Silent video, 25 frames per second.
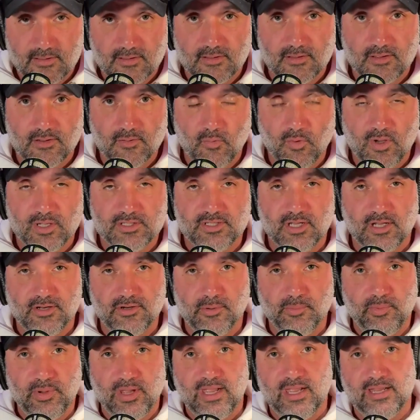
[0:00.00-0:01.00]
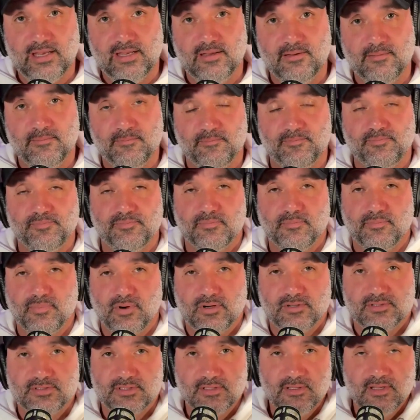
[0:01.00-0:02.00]
once underpaid
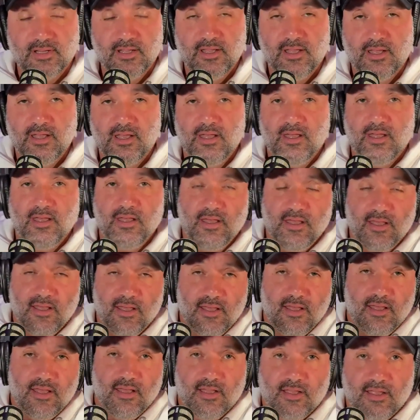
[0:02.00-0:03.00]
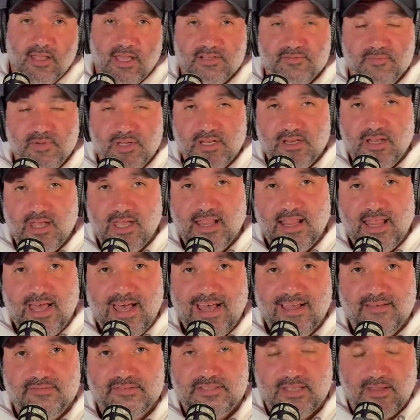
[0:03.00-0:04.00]
person. Catch me tonight
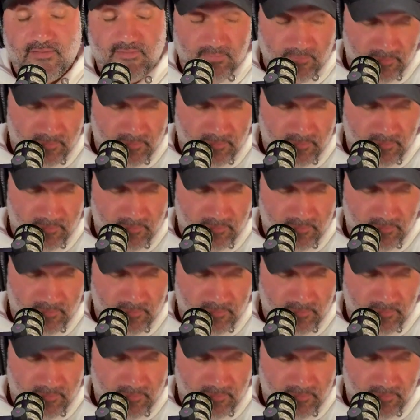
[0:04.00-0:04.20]
live, 7